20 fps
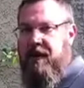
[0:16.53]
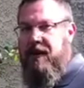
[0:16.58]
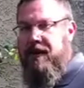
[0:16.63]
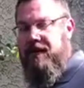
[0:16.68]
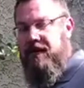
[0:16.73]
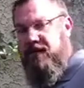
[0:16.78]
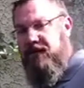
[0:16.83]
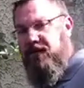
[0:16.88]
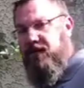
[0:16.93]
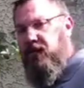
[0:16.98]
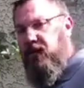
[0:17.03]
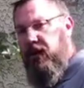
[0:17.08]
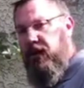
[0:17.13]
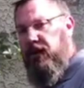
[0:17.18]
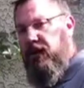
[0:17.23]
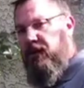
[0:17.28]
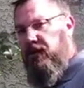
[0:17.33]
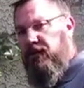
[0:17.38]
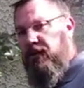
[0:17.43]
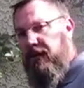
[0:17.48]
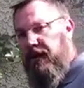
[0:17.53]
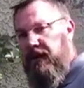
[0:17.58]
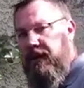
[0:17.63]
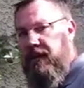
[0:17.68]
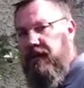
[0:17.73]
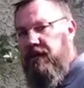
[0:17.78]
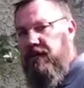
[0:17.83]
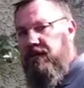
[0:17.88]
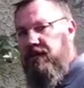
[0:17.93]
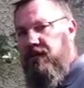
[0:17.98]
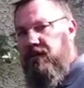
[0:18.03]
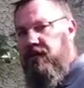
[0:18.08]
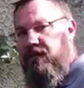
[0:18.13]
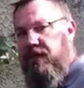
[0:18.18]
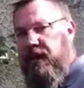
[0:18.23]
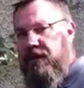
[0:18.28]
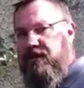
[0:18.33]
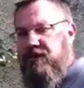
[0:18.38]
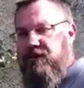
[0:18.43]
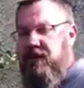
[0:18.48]
This is what you need to
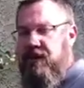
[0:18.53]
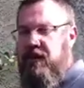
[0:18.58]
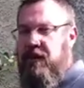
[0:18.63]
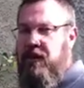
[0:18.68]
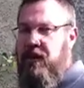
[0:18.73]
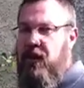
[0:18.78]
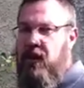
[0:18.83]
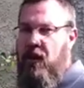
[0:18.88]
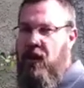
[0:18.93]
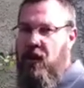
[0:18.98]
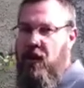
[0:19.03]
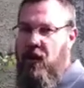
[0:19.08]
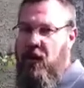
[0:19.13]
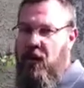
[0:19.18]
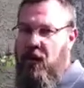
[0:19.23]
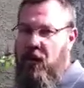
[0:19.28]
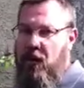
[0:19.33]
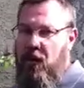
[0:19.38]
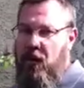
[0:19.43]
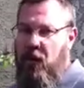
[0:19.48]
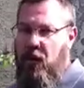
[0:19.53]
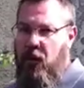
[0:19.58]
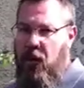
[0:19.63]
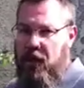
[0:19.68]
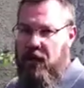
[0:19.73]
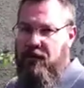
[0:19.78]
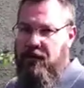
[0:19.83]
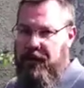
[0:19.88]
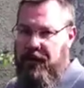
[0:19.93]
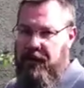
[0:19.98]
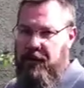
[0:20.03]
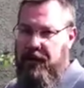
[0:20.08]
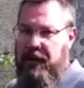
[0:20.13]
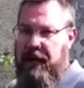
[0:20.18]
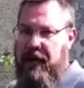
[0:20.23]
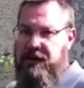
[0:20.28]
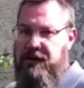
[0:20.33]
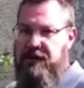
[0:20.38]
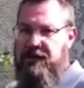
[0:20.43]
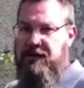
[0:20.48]
make sure the water for the
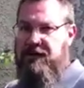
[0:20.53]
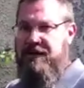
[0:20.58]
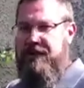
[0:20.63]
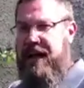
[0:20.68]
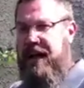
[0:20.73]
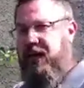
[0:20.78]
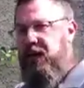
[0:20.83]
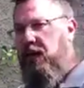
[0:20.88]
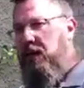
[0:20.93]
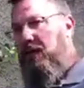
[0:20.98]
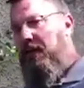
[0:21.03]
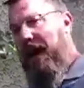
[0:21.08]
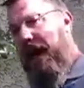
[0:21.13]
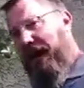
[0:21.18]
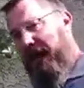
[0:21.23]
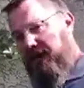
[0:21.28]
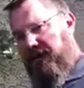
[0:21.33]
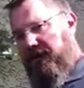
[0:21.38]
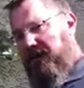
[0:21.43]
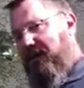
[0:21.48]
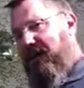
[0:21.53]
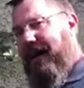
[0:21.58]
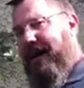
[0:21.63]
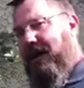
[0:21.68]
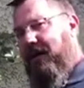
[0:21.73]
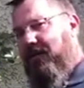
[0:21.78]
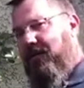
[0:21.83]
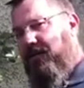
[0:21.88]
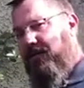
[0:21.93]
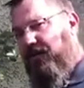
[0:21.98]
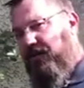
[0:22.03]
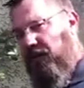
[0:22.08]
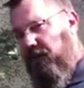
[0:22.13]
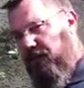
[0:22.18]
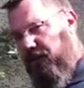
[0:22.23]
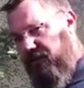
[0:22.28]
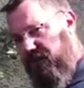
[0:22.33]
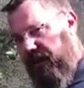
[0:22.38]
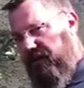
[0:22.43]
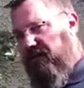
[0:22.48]
irrigation does not go back into your house, so it
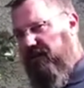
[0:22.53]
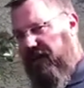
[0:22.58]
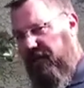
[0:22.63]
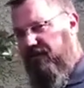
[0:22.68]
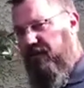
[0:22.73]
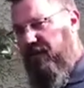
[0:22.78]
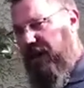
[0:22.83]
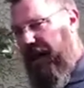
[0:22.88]
prevents that from